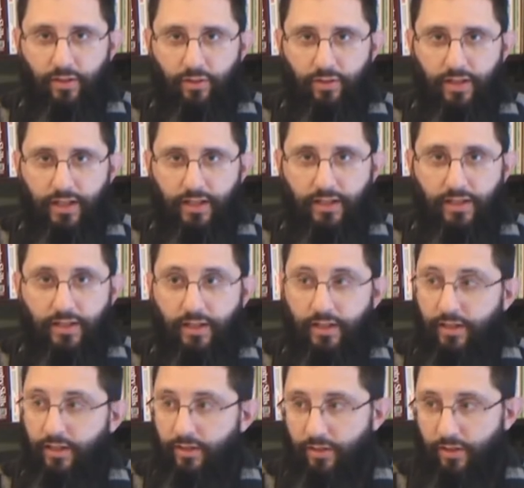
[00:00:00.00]
Okay?
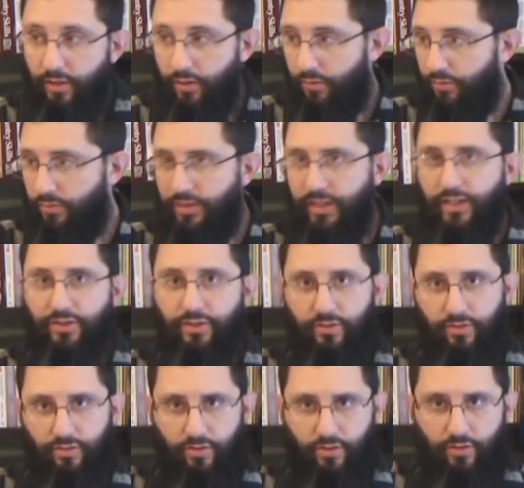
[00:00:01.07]
Uh,
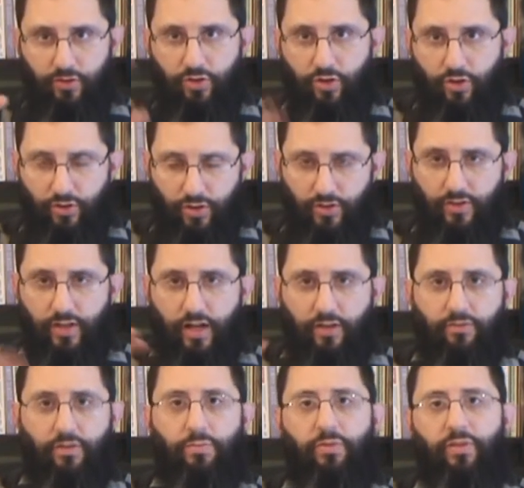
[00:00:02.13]
yes, the church is now
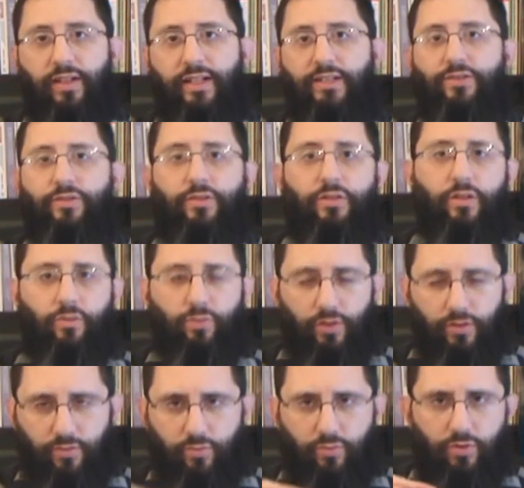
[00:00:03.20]
replaced, you know,
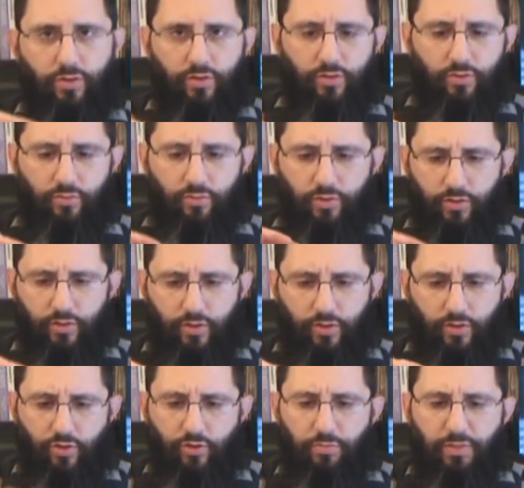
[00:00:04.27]
we are we're, we're the
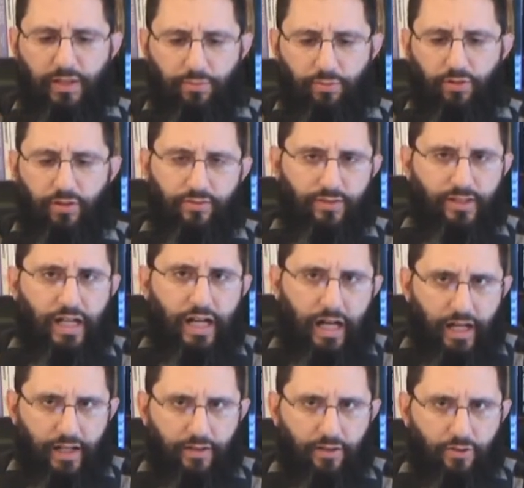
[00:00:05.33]
new people of
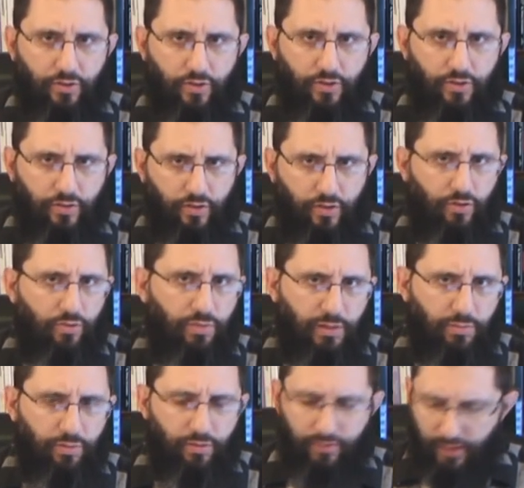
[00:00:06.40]
God. The church is the new
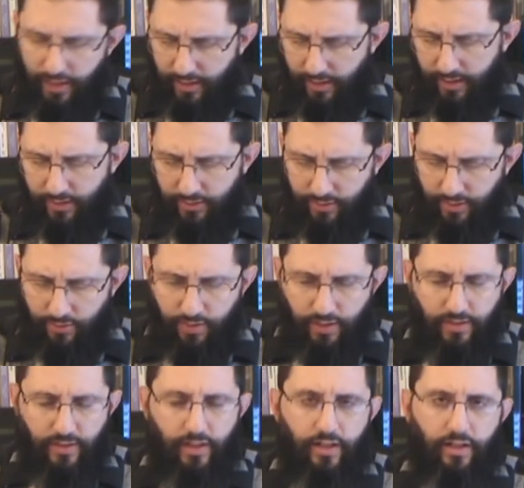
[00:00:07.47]
people of God, like it says
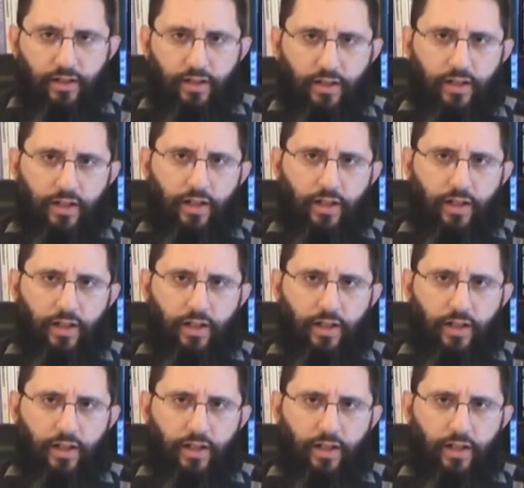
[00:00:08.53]
right there.